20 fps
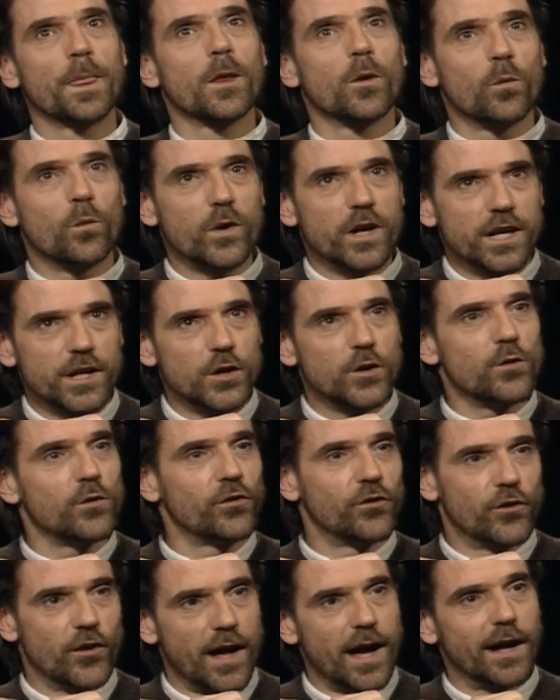we
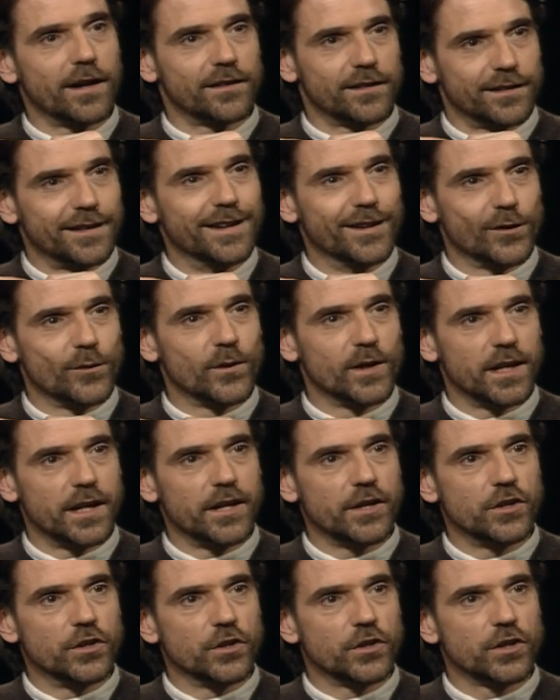used that in the
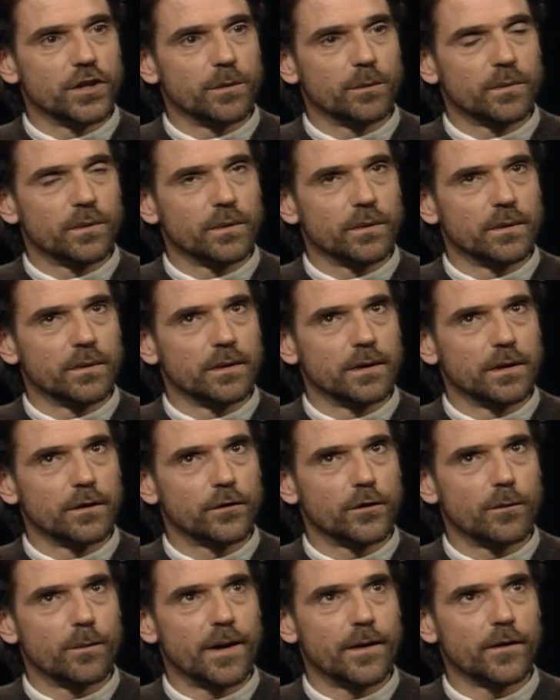relationship. And
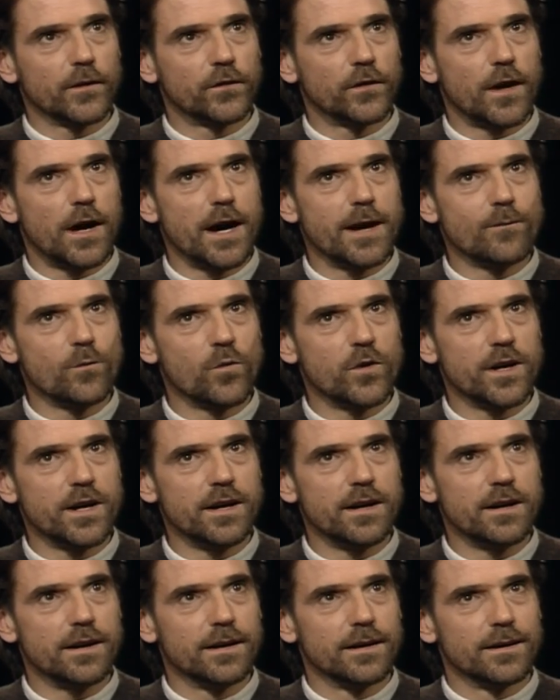so by the time
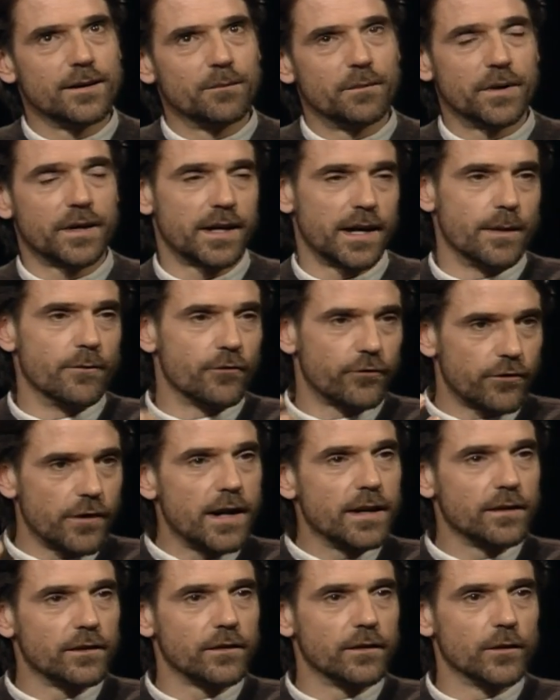we became
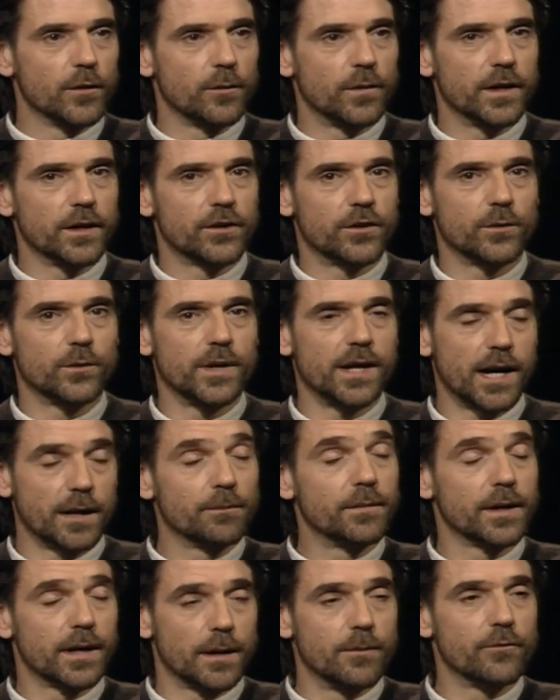friends in the picture, we had
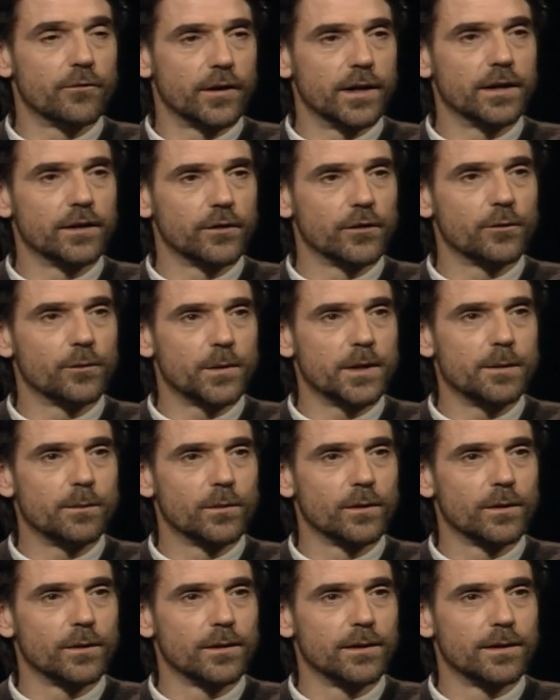become friends as people.